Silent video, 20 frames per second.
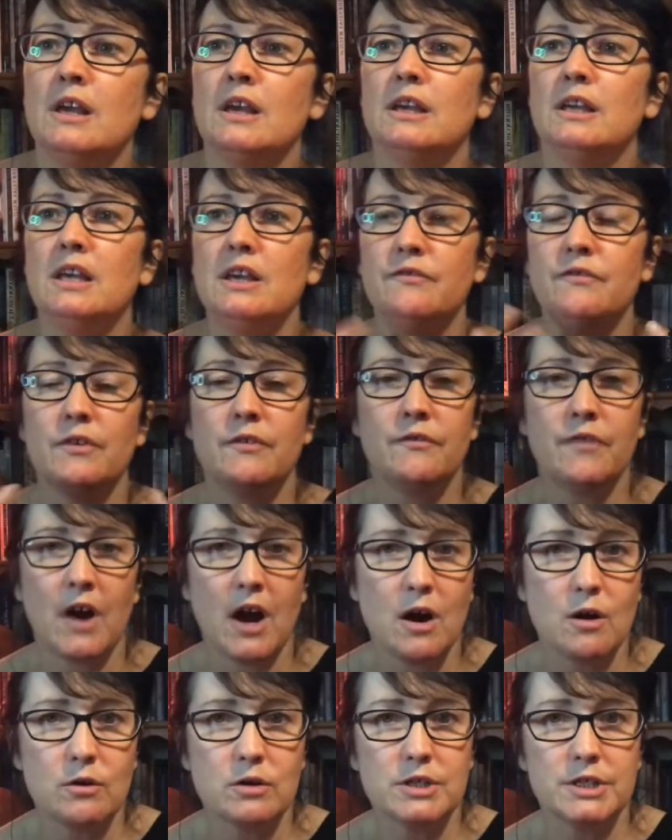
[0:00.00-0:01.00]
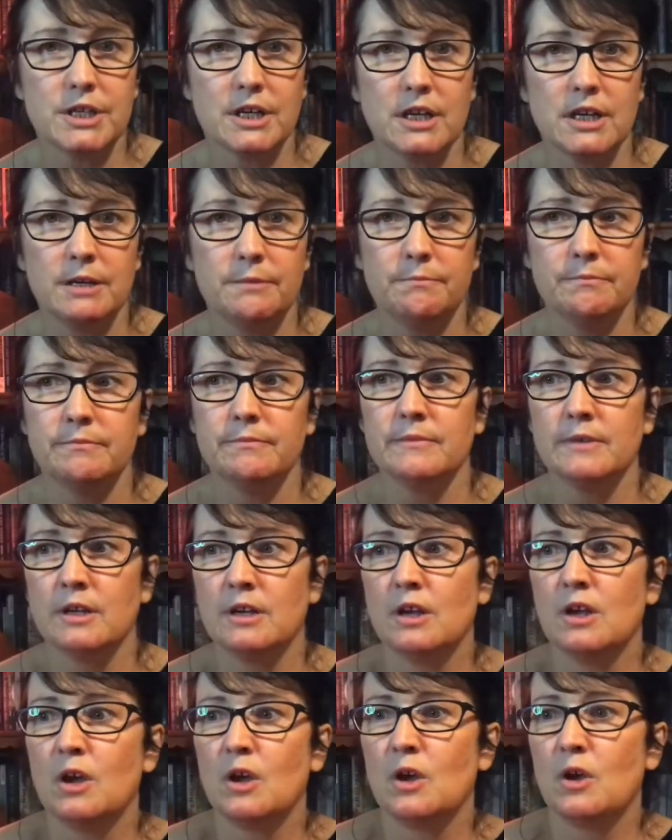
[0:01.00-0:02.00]
give of our time
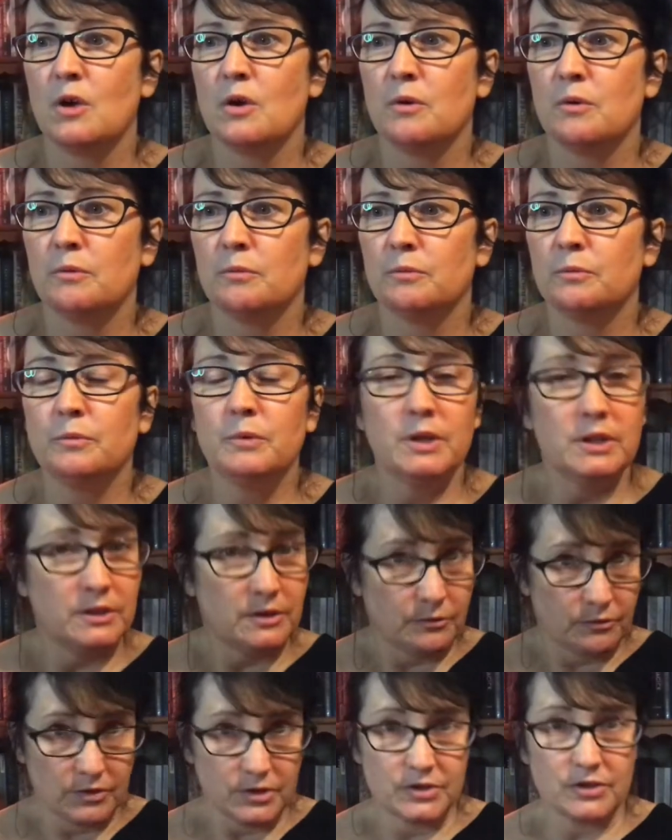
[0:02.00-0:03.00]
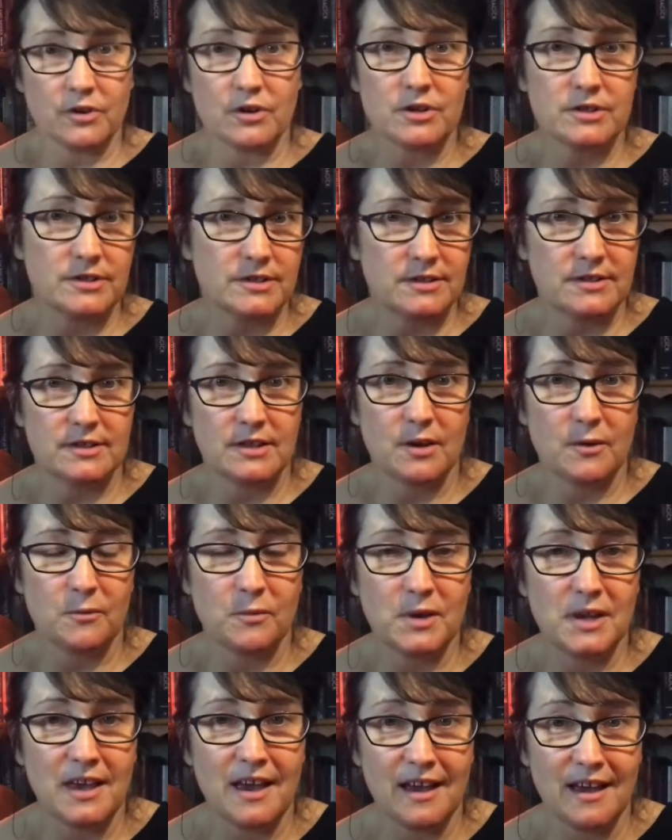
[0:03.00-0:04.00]
with the resources that
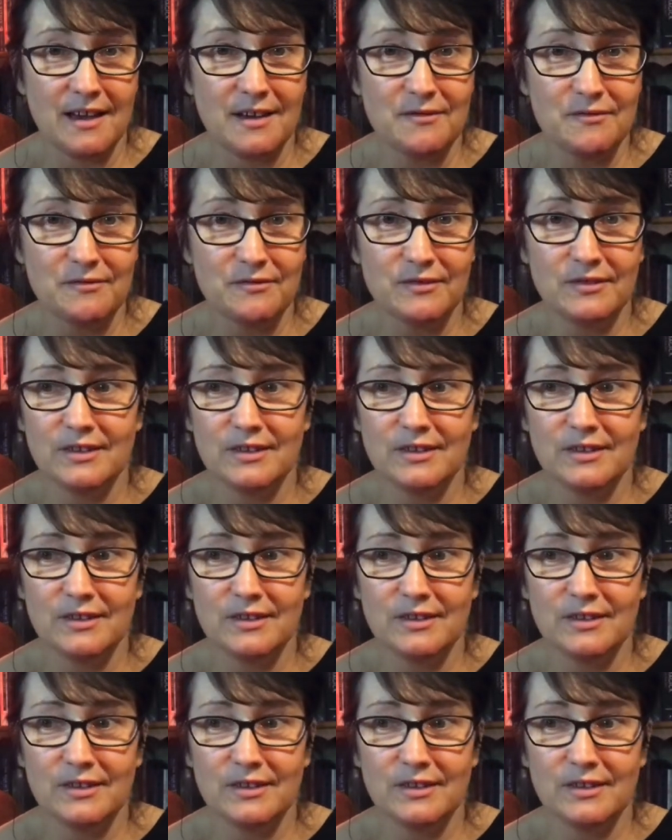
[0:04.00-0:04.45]
we have.